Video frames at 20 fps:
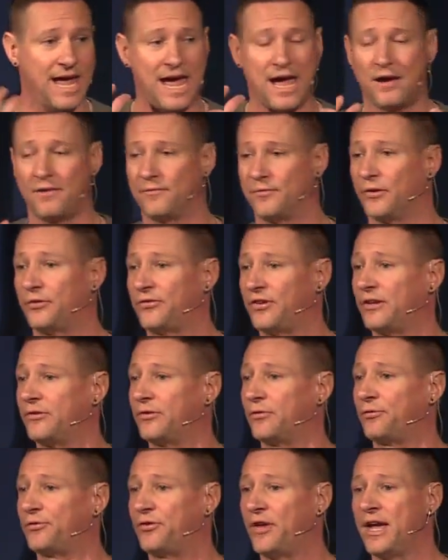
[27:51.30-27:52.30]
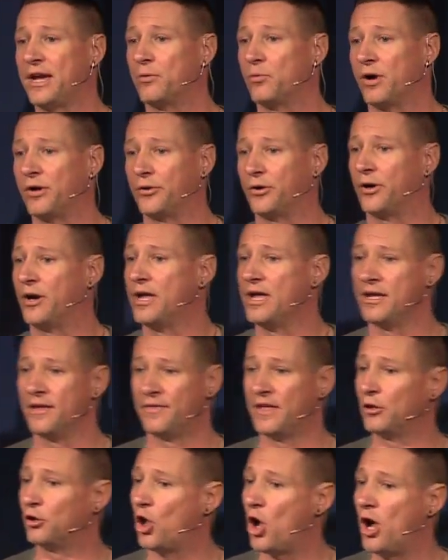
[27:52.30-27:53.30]
have the sense of sight, whether
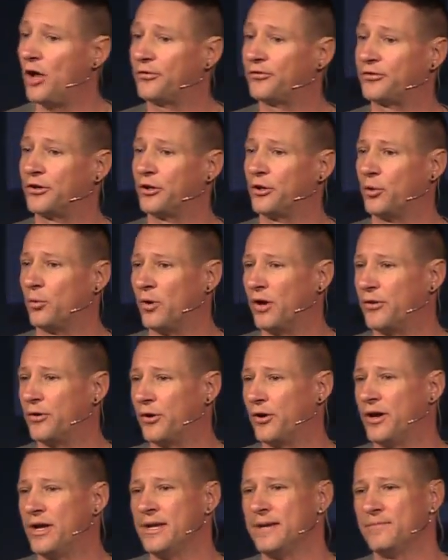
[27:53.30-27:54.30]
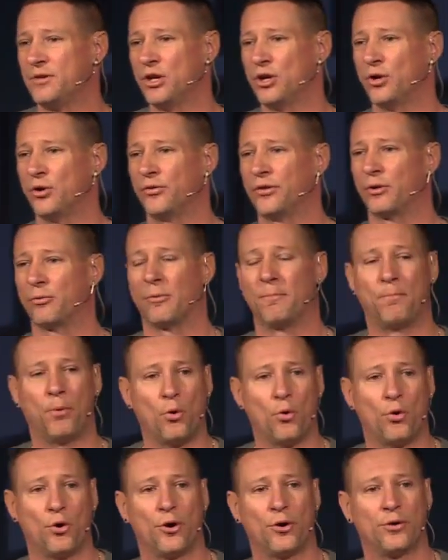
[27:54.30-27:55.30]
they lost it or whether, they were
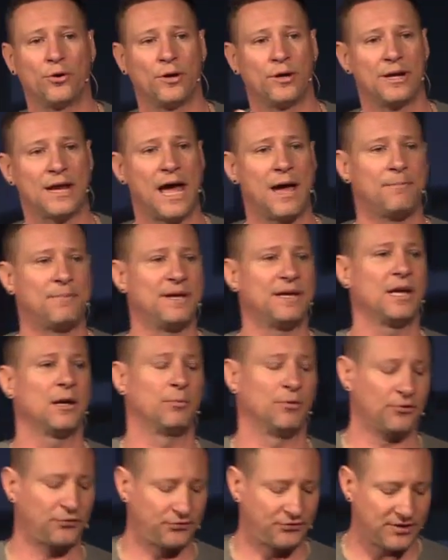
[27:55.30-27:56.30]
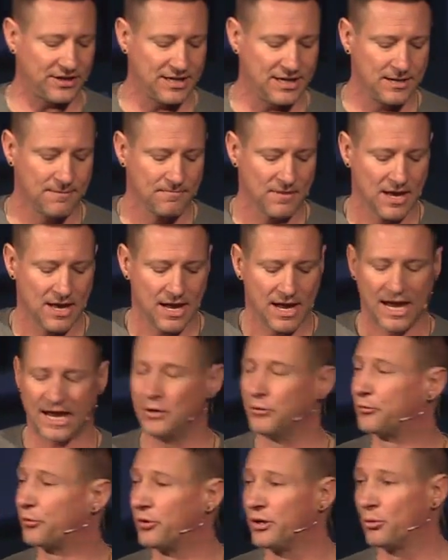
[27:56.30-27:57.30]
born not being able to see. And he
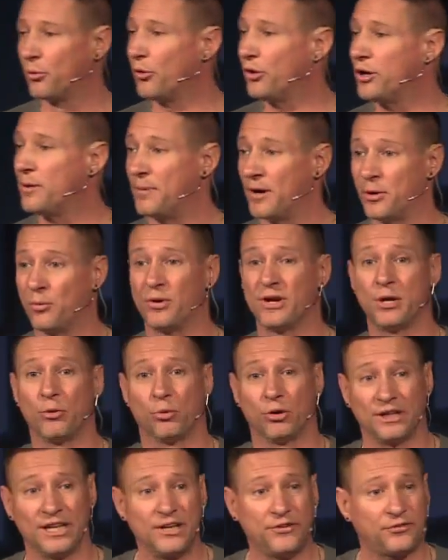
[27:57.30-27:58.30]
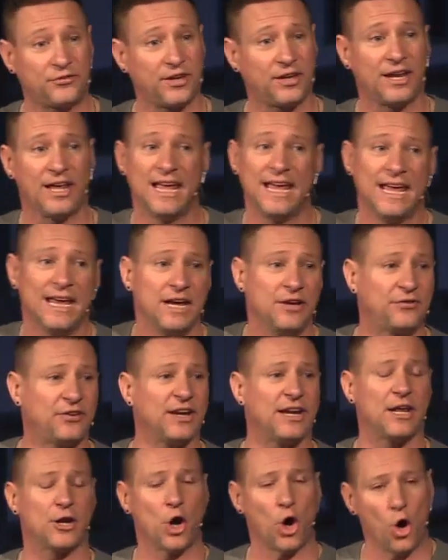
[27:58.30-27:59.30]
was really worried, but when he released it, he said
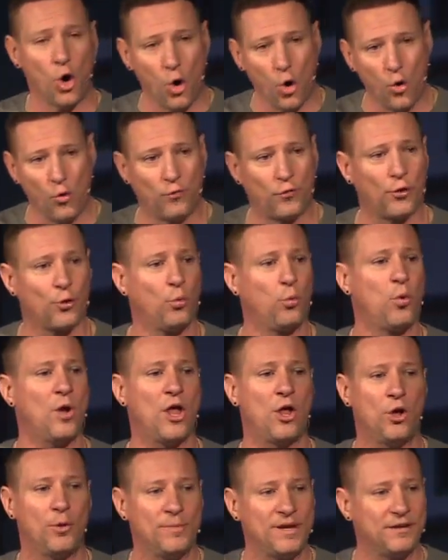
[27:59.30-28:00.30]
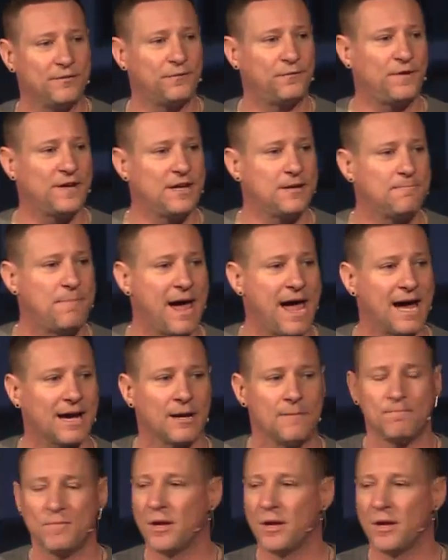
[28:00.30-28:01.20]
he had overwhelming feedback.